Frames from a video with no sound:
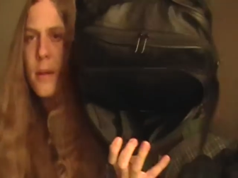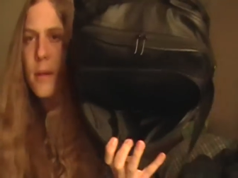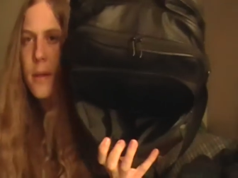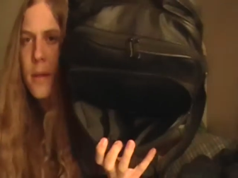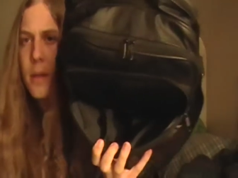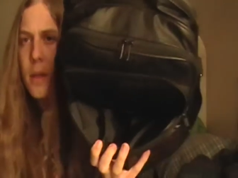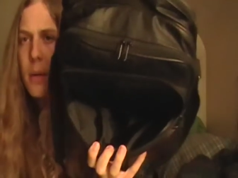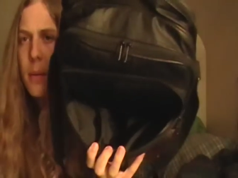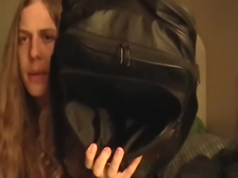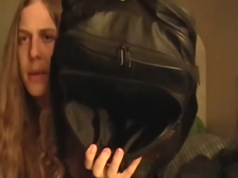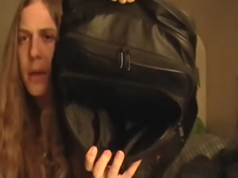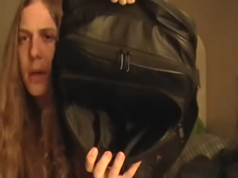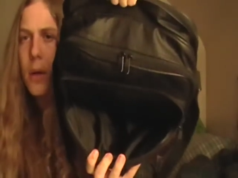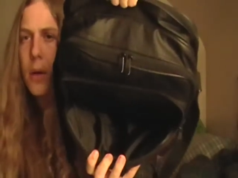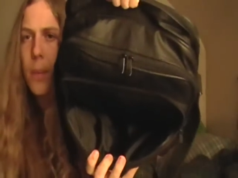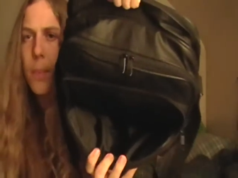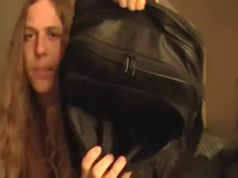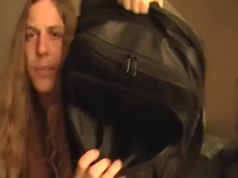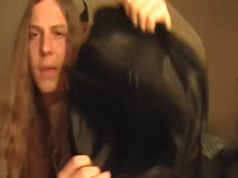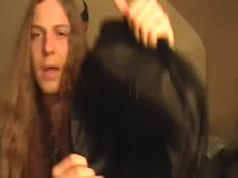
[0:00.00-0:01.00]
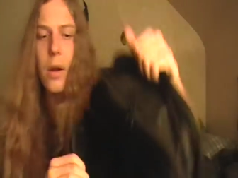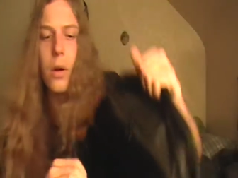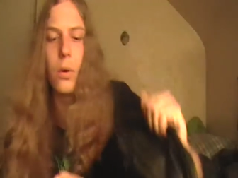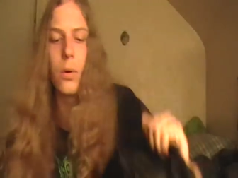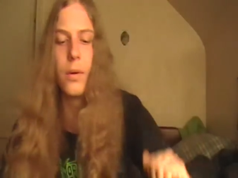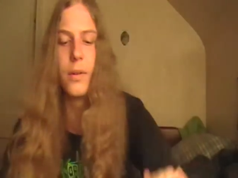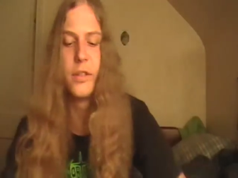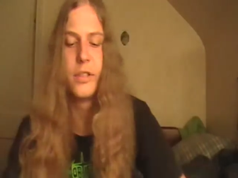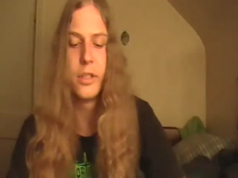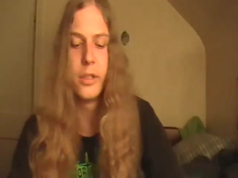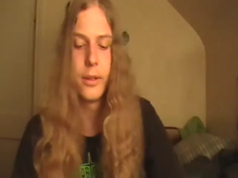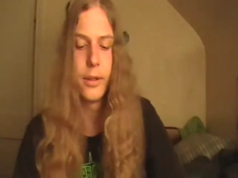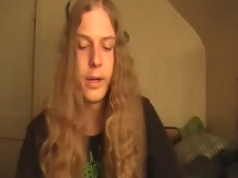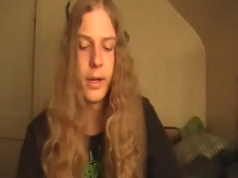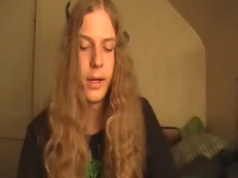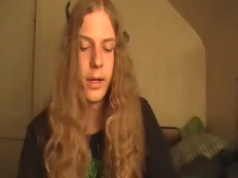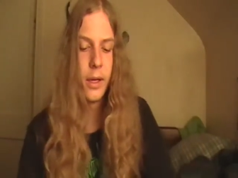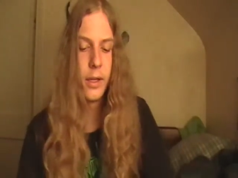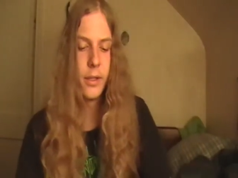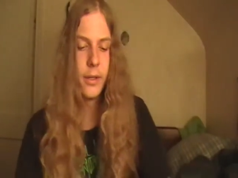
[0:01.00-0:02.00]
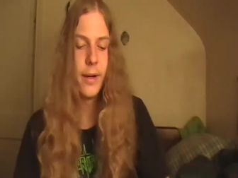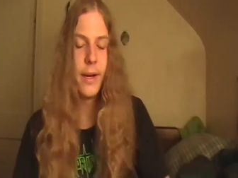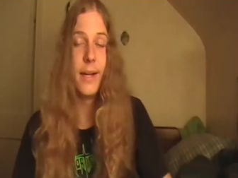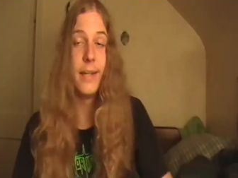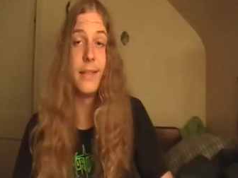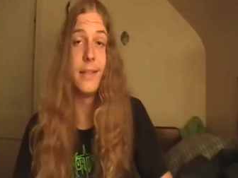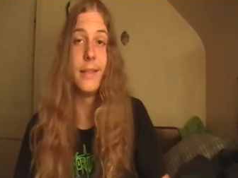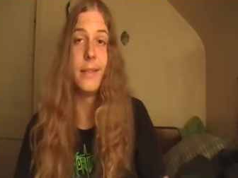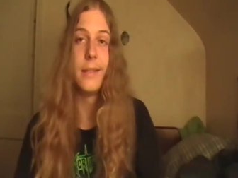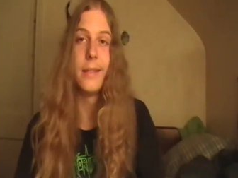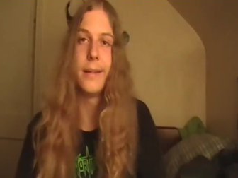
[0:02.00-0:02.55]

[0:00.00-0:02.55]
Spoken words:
And there we go. That holds their your AC